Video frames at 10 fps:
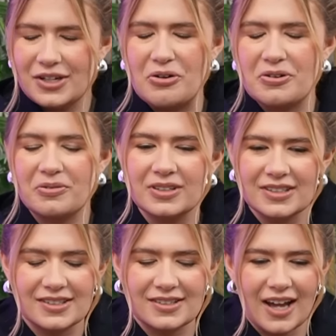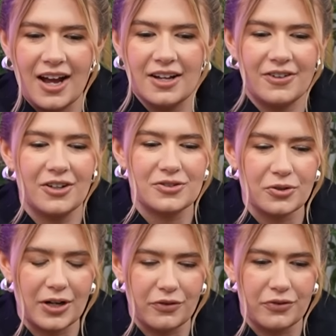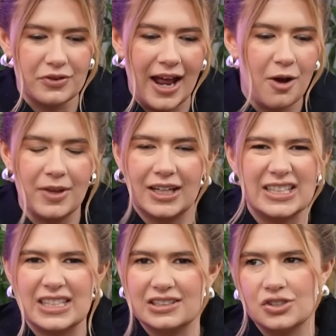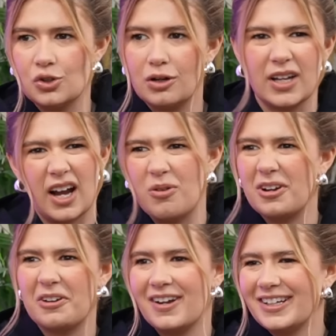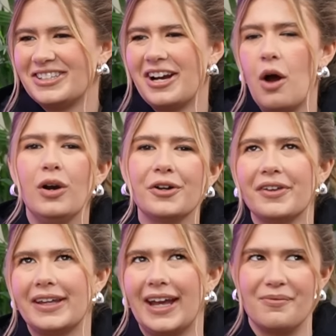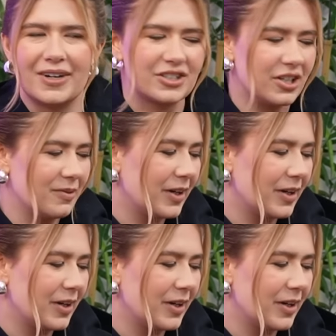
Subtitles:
No, it was, I felt so grateful. Now I'm like addicted to it. I'm like, I want to go next. I want to go to the game next year.